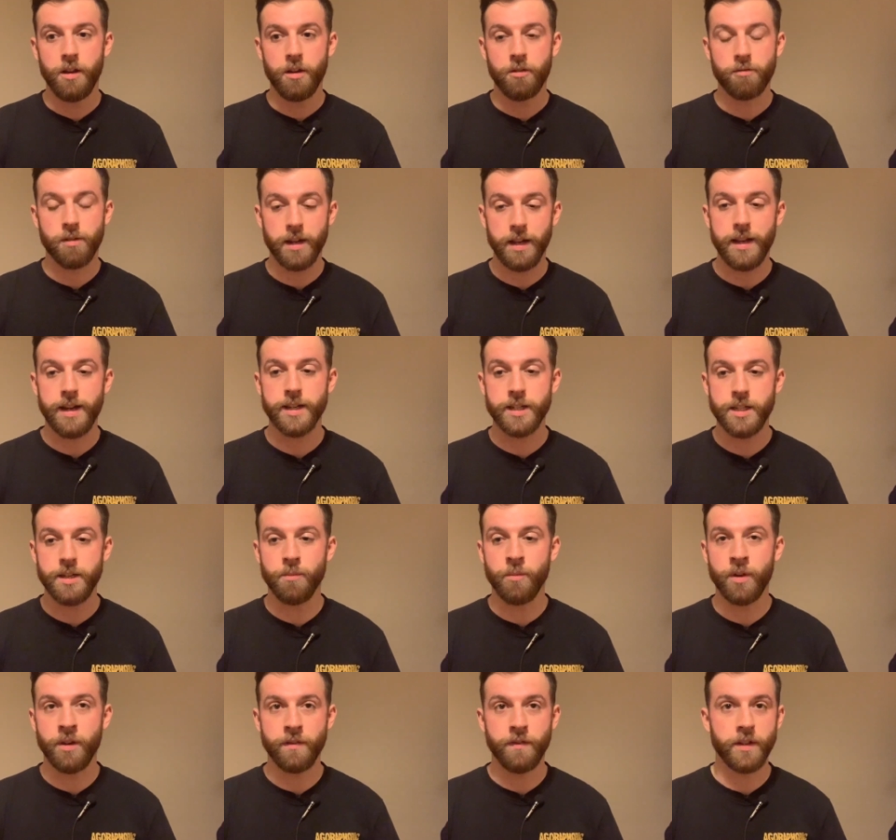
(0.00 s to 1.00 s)
relaxing
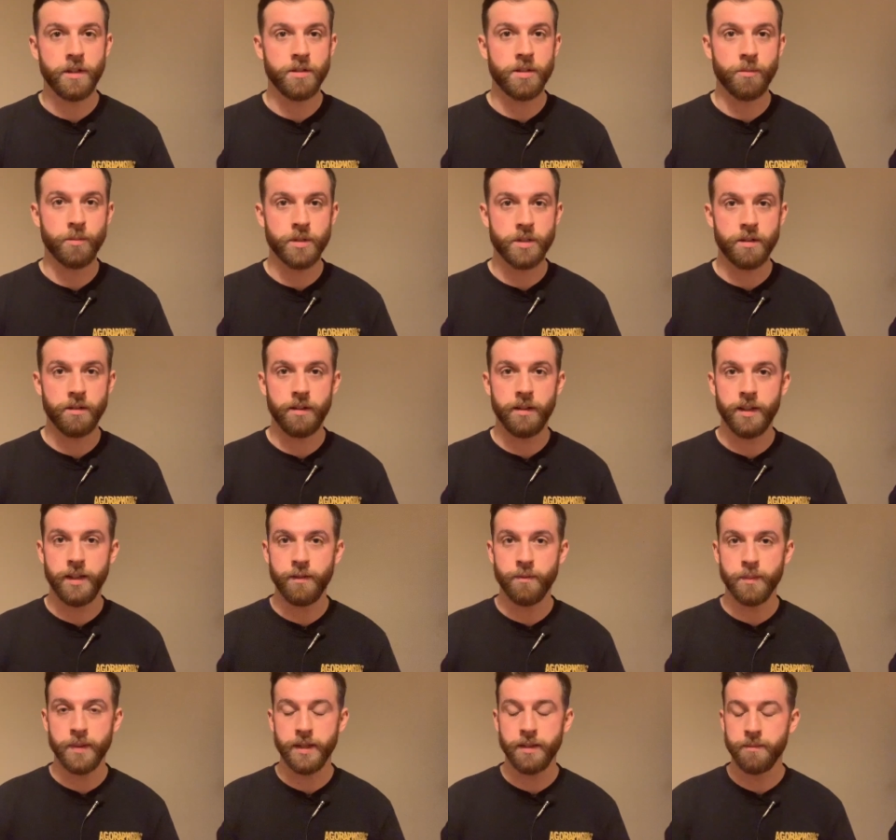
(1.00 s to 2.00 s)
when I think someone's going to
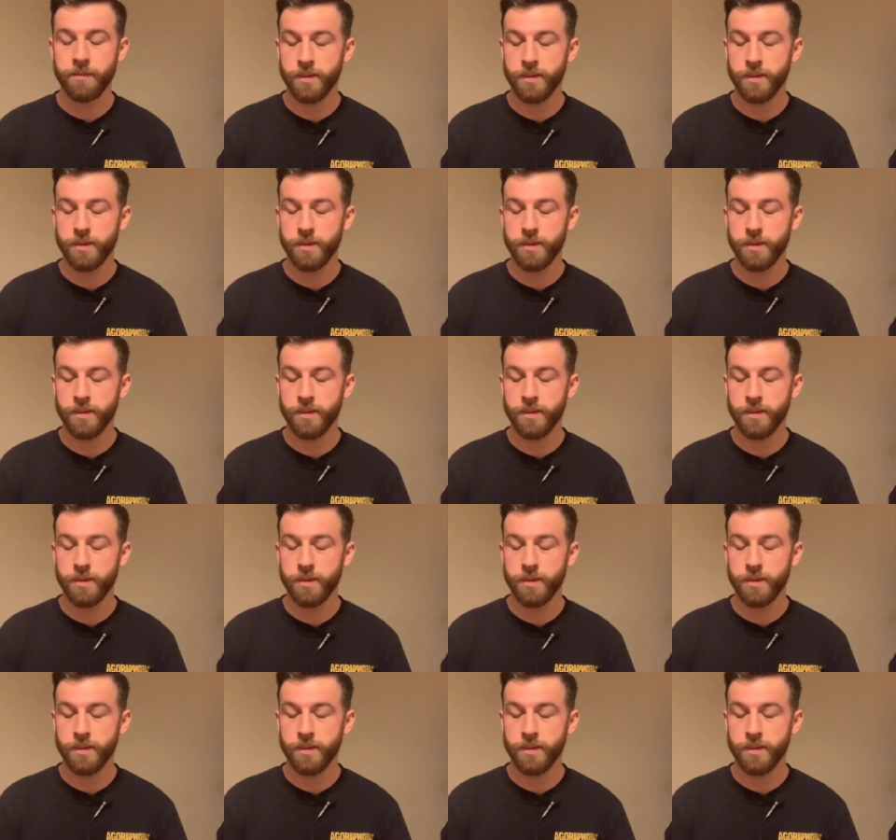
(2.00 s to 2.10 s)
leave me.